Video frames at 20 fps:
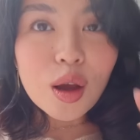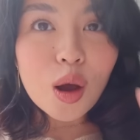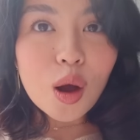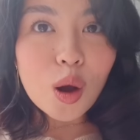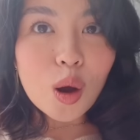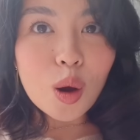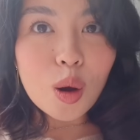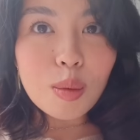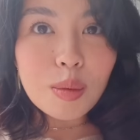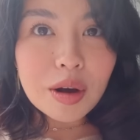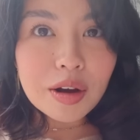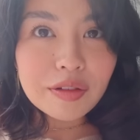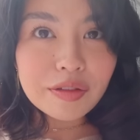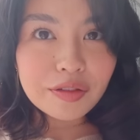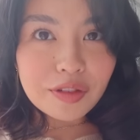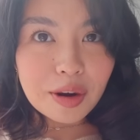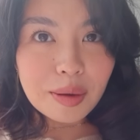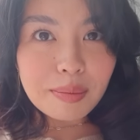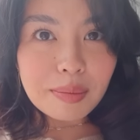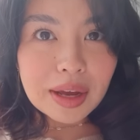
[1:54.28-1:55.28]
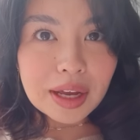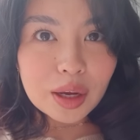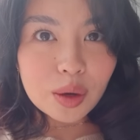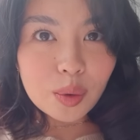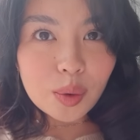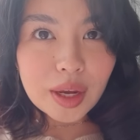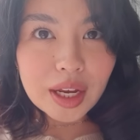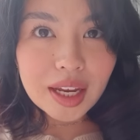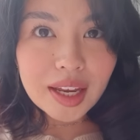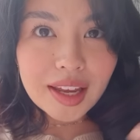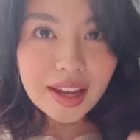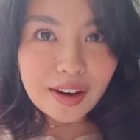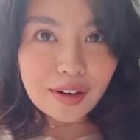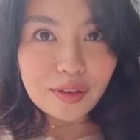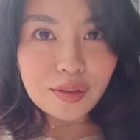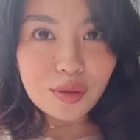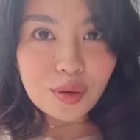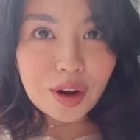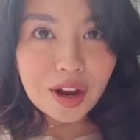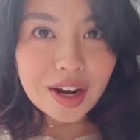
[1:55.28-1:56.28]
home from my quick
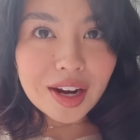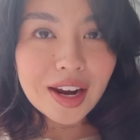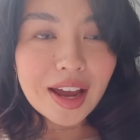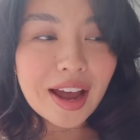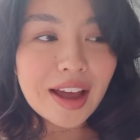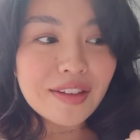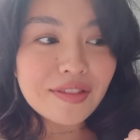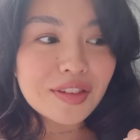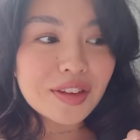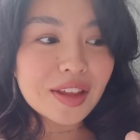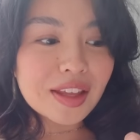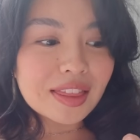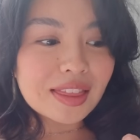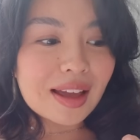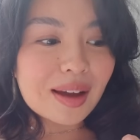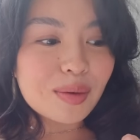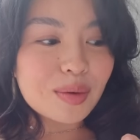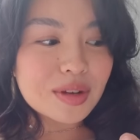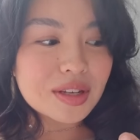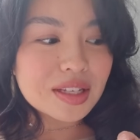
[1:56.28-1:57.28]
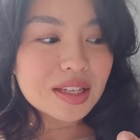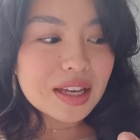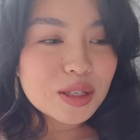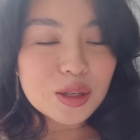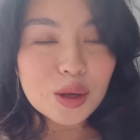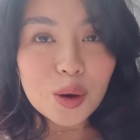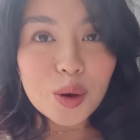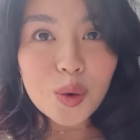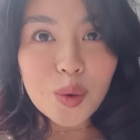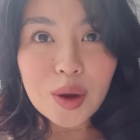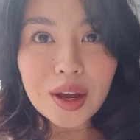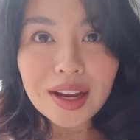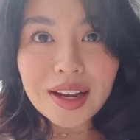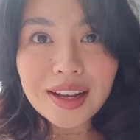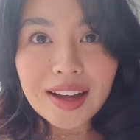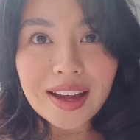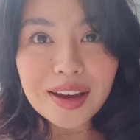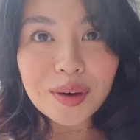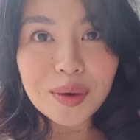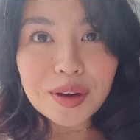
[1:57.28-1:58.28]
errand run. I feel like that was so quick.
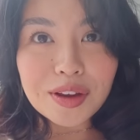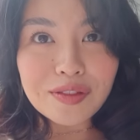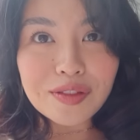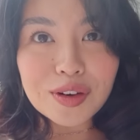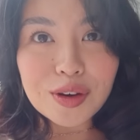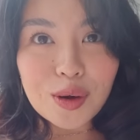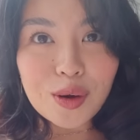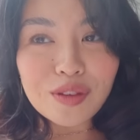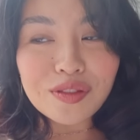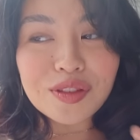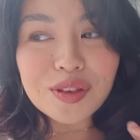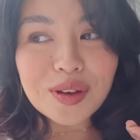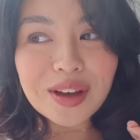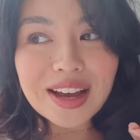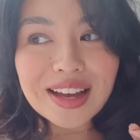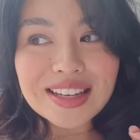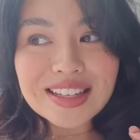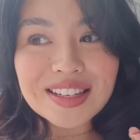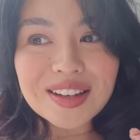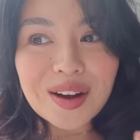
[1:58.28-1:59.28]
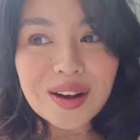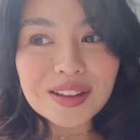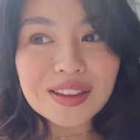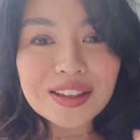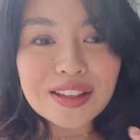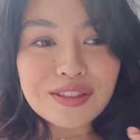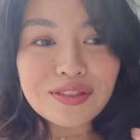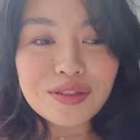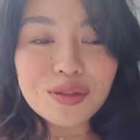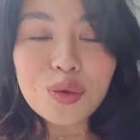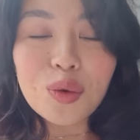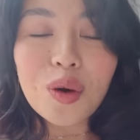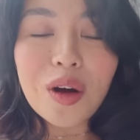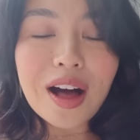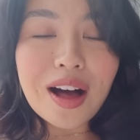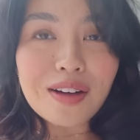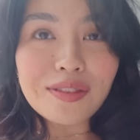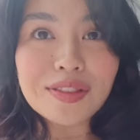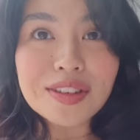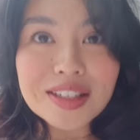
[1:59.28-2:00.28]
I don't even know if you guys got the full
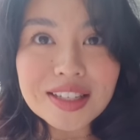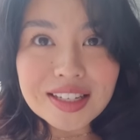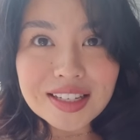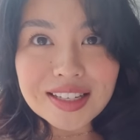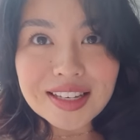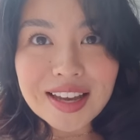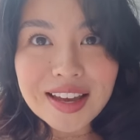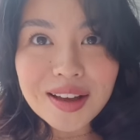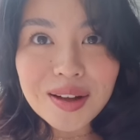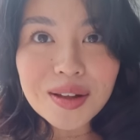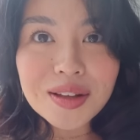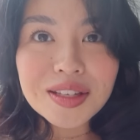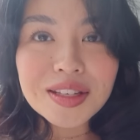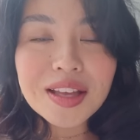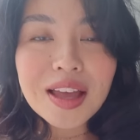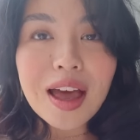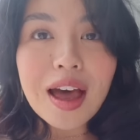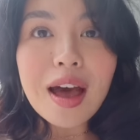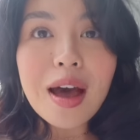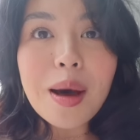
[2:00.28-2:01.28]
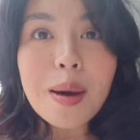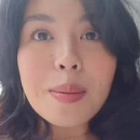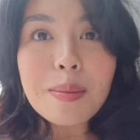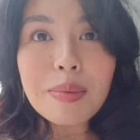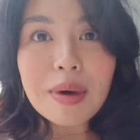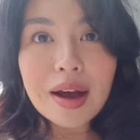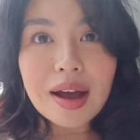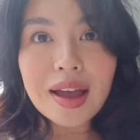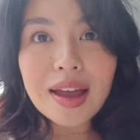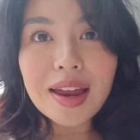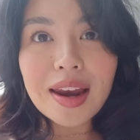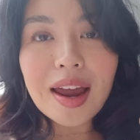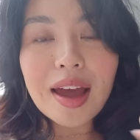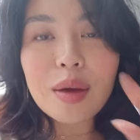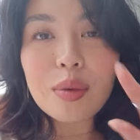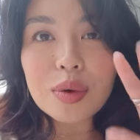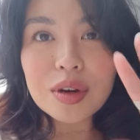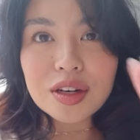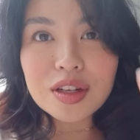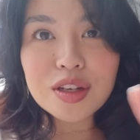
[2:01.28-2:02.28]
outfit details, but I
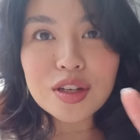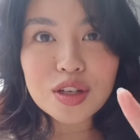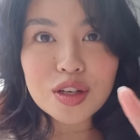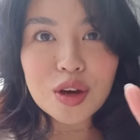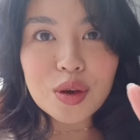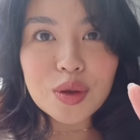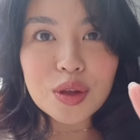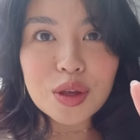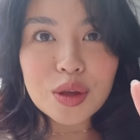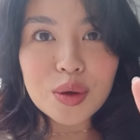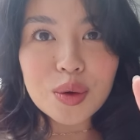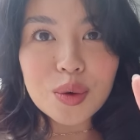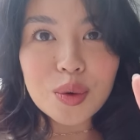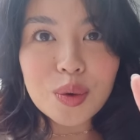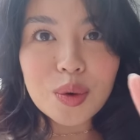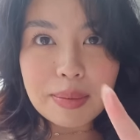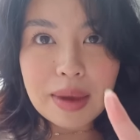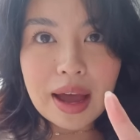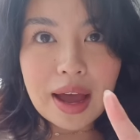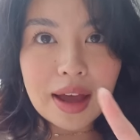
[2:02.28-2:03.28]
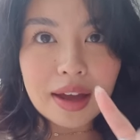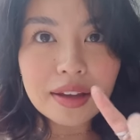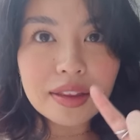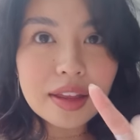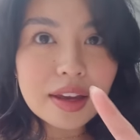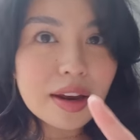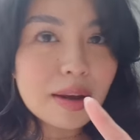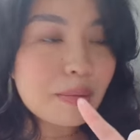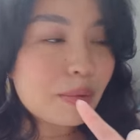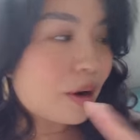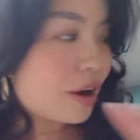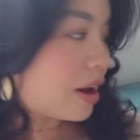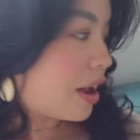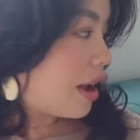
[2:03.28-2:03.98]
wanted to show you a bag that I brought